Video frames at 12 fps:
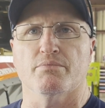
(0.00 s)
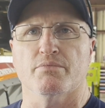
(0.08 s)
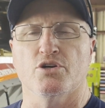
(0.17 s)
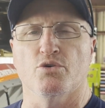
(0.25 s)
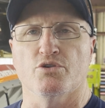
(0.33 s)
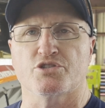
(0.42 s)

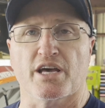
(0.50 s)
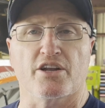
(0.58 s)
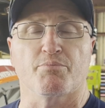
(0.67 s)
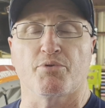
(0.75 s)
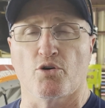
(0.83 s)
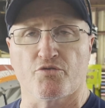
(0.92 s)
who sat on
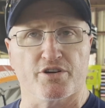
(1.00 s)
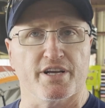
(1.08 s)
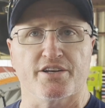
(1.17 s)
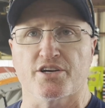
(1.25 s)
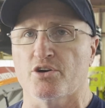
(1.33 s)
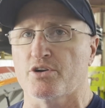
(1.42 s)
the pole for
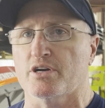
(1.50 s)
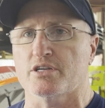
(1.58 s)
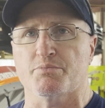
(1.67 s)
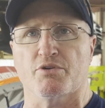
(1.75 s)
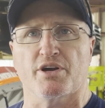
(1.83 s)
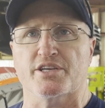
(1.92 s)
Daytona, has
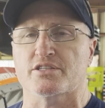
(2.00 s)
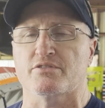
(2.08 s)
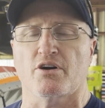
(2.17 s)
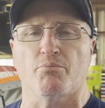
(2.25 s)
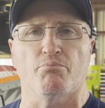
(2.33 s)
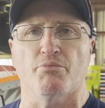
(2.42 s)
been racing
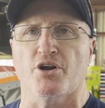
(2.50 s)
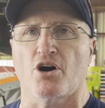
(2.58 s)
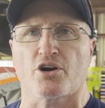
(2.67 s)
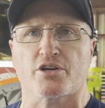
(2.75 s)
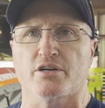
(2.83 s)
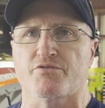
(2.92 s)
in
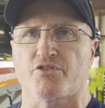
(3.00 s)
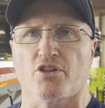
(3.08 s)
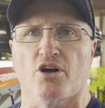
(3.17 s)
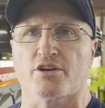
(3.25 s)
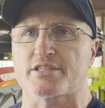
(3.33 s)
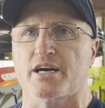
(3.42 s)
ARCA for a
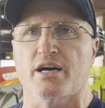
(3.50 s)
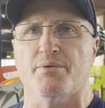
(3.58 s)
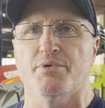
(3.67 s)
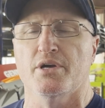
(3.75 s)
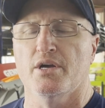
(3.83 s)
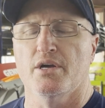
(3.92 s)
long
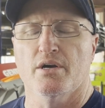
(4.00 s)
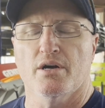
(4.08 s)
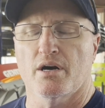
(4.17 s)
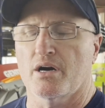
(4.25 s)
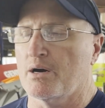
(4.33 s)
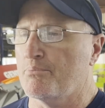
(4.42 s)
time,
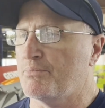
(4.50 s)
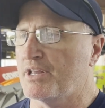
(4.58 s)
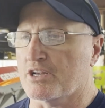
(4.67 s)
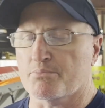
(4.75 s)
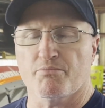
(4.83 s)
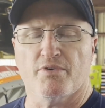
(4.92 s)

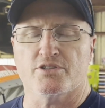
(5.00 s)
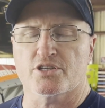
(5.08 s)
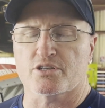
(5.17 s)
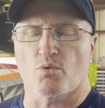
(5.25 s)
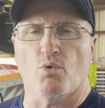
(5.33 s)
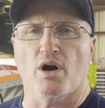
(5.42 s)
been
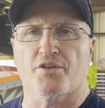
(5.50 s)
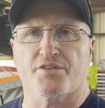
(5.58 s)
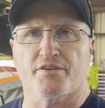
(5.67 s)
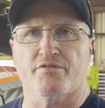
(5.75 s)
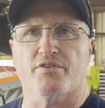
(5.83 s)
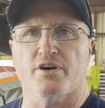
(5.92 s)
just a wealth
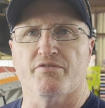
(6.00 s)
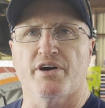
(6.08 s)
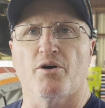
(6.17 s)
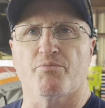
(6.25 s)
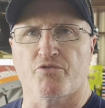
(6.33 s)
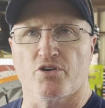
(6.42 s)
of
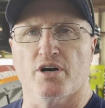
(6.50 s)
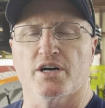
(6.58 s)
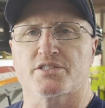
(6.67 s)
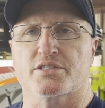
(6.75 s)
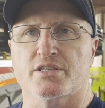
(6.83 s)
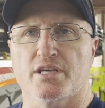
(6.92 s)
help for
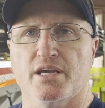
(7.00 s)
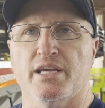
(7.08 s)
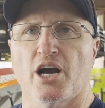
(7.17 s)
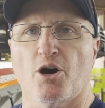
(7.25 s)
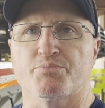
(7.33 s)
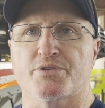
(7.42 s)
us. He
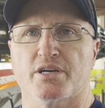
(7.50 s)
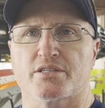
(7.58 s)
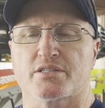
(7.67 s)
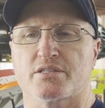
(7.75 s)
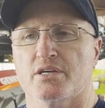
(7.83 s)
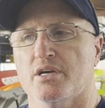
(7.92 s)
helped
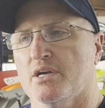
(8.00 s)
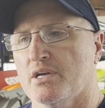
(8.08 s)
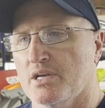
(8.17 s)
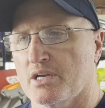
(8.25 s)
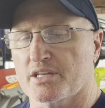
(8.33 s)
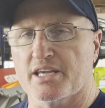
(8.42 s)
us
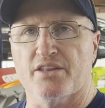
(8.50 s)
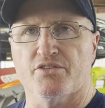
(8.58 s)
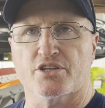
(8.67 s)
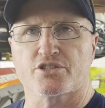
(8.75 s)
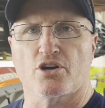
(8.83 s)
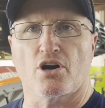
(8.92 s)
in getting
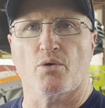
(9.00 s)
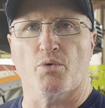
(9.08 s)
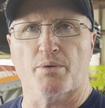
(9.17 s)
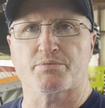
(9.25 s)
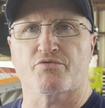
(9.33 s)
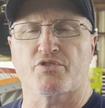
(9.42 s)
this car.
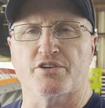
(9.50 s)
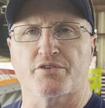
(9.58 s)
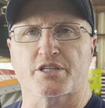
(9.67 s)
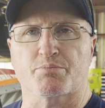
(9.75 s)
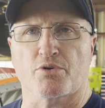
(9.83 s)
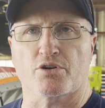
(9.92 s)
Went up to
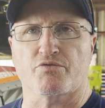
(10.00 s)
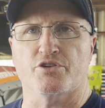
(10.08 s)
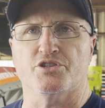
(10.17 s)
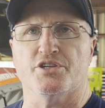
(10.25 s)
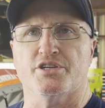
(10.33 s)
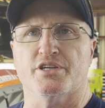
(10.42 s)
Fredericksburg,
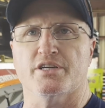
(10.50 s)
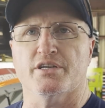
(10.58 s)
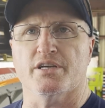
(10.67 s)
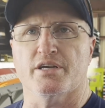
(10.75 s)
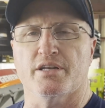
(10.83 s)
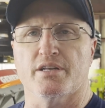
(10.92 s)
Virginia
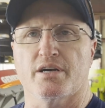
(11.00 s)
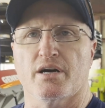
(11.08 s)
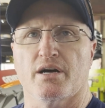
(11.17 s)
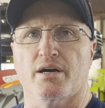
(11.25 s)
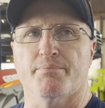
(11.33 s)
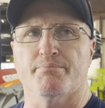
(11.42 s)

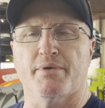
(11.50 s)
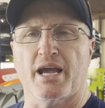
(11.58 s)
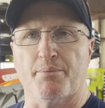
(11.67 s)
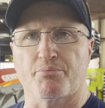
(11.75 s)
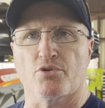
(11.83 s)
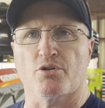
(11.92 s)
in
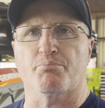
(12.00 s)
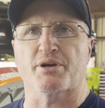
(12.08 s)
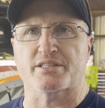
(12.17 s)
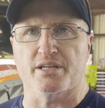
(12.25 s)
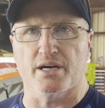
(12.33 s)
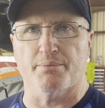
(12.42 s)
April and
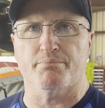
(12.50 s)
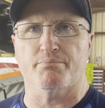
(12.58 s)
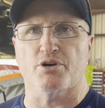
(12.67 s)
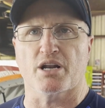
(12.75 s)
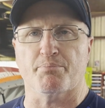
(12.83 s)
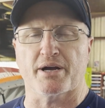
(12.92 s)
picked it up,
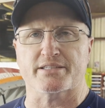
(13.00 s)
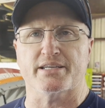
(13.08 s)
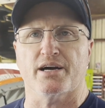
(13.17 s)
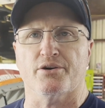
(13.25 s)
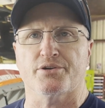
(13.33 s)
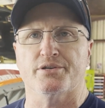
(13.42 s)
brought it back down,